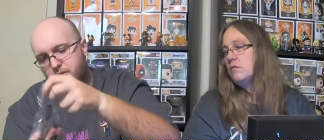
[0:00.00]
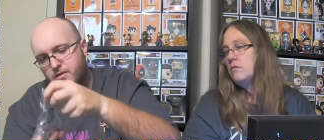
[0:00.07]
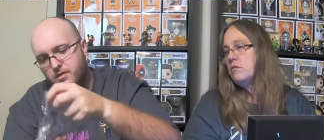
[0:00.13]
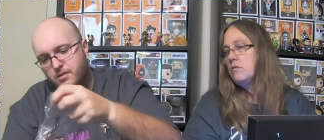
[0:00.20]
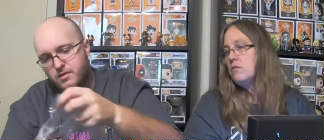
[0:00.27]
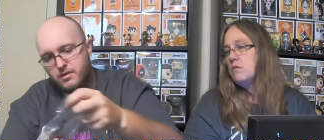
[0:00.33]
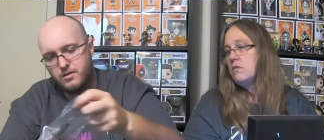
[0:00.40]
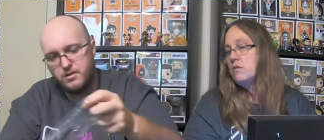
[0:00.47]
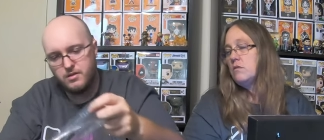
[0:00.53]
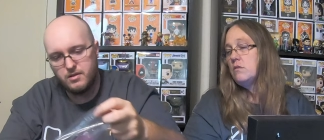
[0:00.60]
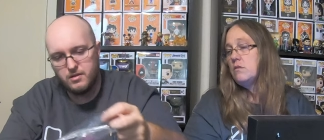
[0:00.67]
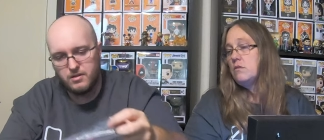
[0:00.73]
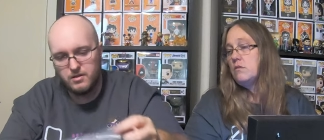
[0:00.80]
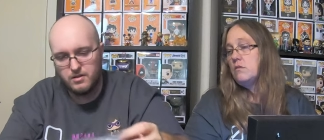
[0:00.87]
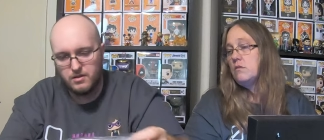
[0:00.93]

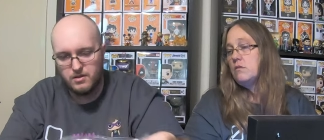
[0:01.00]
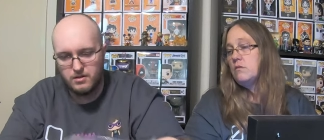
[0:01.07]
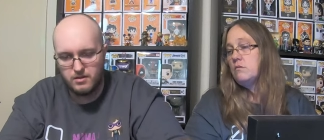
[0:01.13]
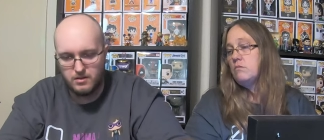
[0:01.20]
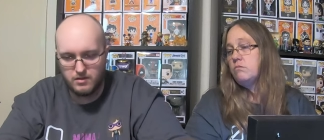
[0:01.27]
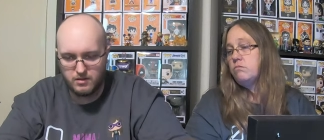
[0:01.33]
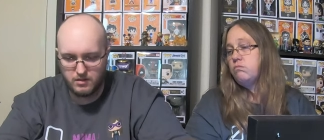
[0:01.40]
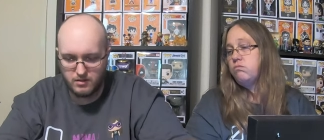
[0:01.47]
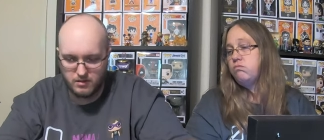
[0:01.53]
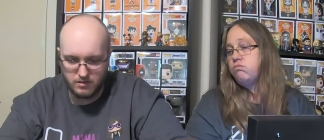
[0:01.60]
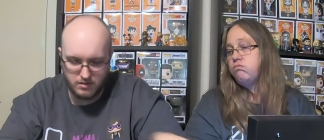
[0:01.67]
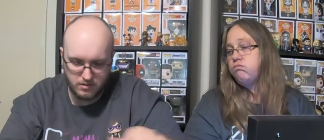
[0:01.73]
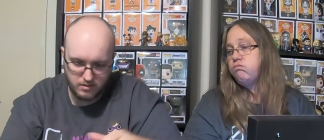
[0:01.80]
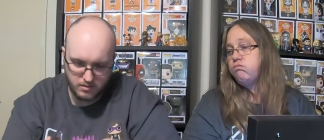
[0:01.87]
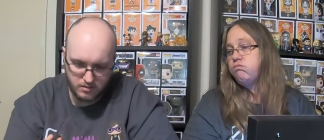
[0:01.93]

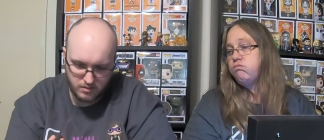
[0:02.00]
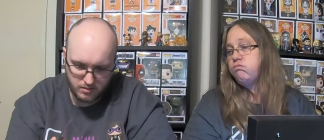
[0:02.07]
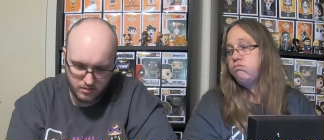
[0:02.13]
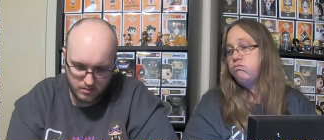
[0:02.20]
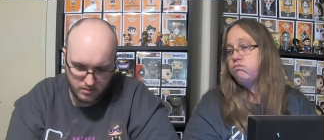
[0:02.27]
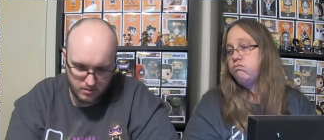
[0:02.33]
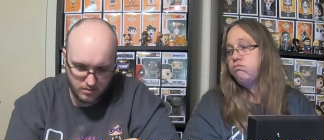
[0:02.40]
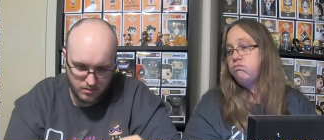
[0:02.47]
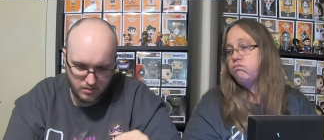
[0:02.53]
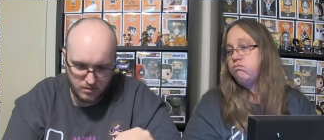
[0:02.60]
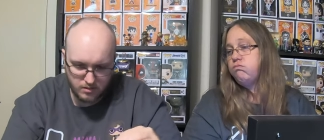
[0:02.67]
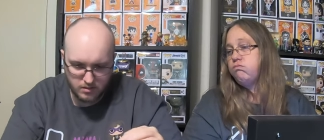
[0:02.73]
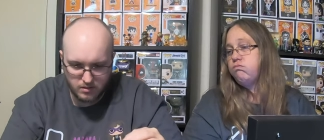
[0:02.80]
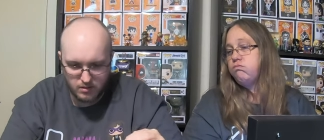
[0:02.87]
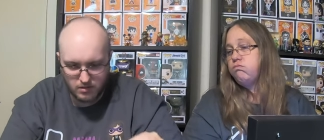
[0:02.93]

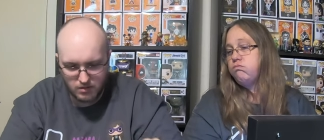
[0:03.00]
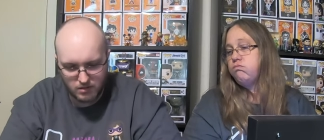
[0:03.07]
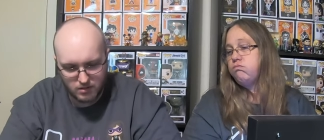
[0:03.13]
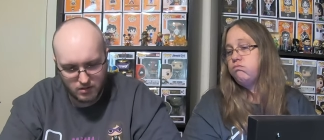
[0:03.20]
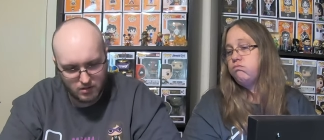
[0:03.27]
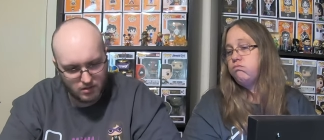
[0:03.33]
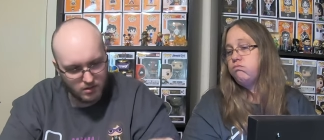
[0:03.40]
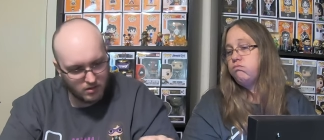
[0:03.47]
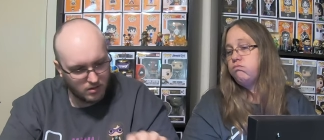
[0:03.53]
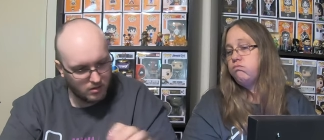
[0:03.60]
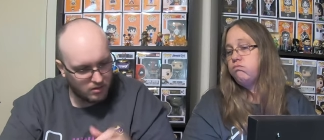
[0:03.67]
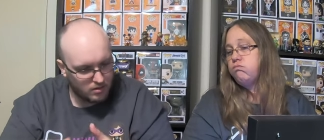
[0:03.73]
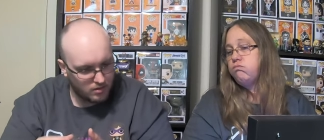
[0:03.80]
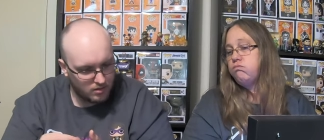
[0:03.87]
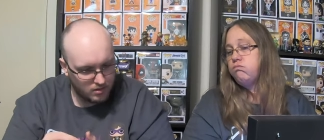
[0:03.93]

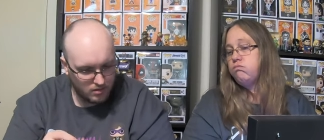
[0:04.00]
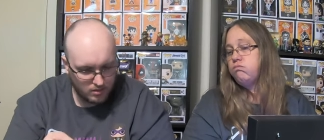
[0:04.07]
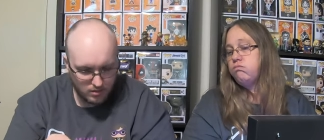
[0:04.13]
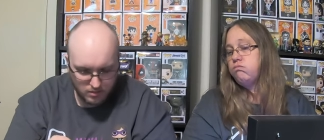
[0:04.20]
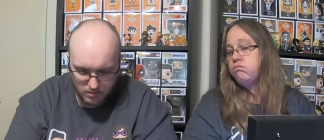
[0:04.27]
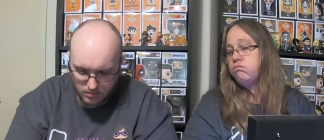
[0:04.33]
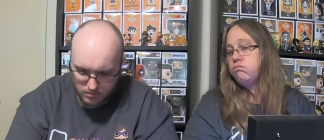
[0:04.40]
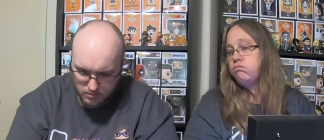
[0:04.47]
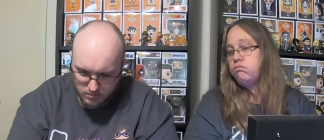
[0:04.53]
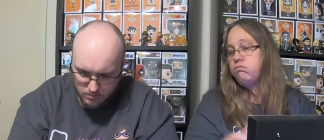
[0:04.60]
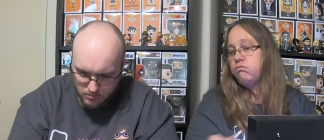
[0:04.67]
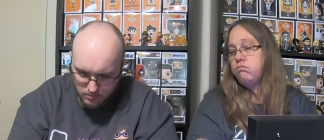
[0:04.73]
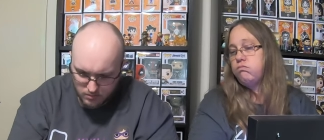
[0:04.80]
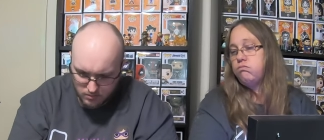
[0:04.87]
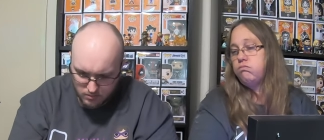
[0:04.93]

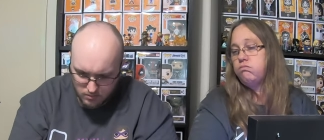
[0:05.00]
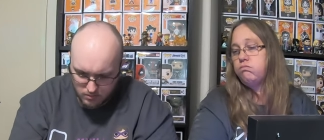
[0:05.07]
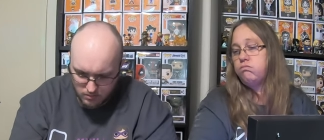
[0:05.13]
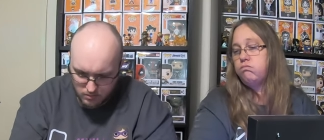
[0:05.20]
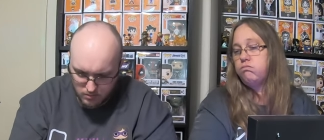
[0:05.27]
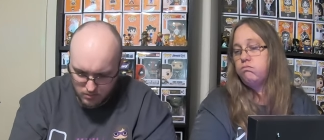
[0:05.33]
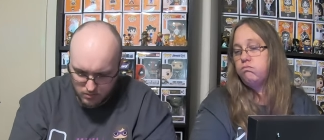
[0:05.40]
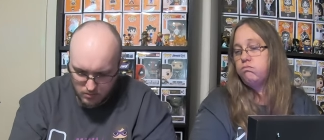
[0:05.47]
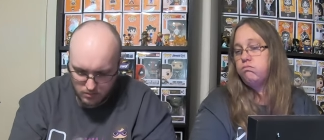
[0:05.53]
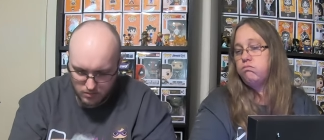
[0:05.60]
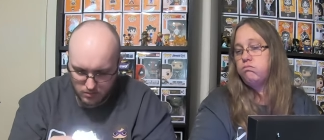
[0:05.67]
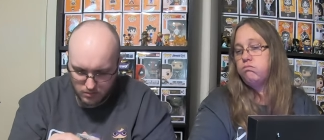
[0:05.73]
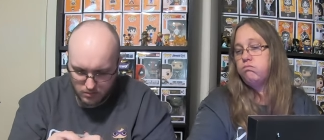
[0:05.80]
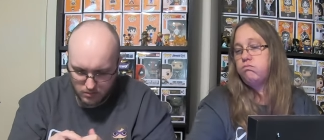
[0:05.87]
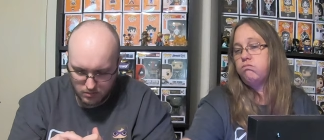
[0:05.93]

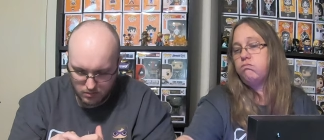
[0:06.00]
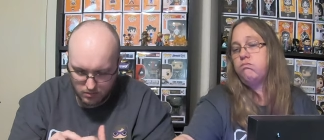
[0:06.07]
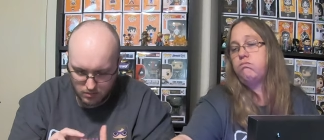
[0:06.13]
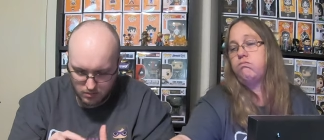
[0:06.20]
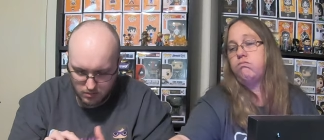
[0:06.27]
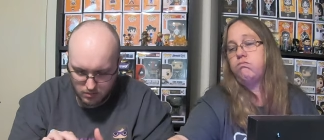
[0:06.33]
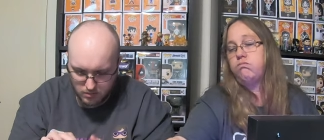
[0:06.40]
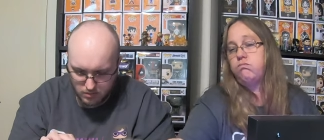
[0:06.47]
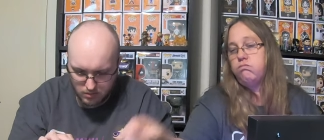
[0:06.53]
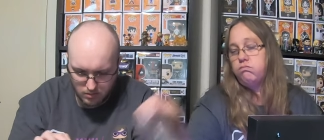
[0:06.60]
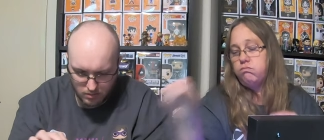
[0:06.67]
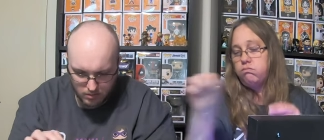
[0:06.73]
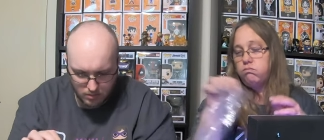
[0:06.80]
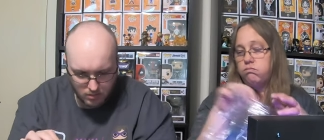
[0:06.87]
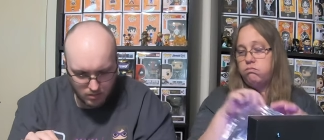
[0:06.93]

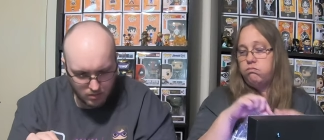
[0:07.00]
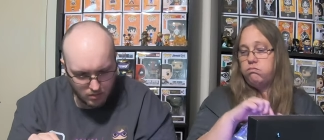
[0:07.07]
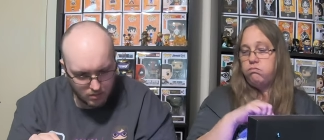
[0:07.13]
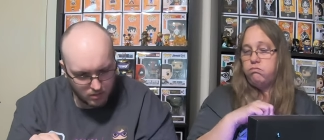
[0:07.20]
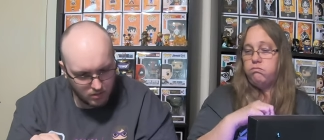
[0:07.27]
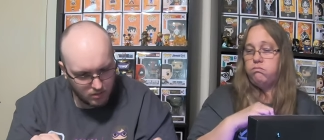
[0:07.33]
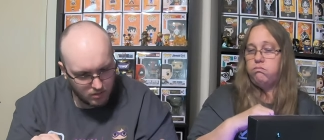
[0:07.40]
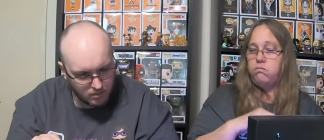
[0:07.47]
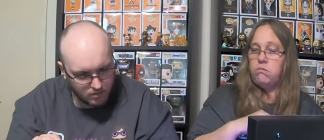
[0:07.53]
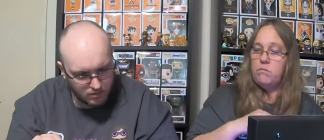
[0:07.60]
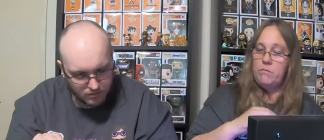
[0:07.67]
(no one is talking)